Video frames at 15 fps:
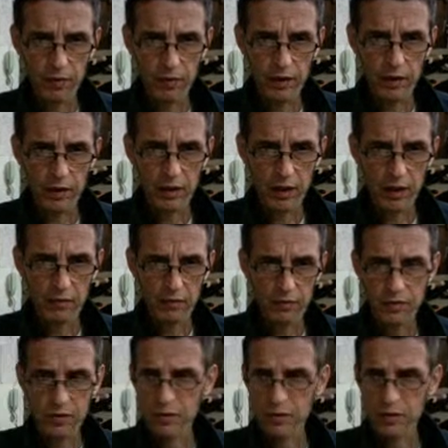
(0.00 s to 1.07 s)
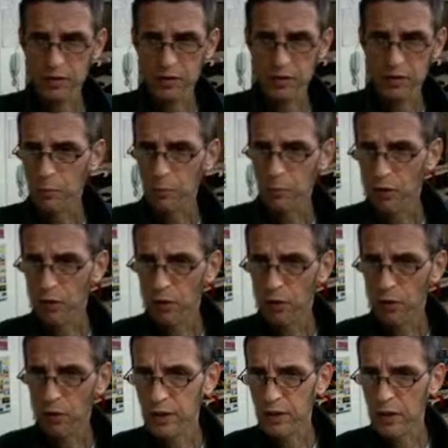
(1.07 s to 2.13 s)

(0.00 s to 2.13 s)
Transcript: lives more often.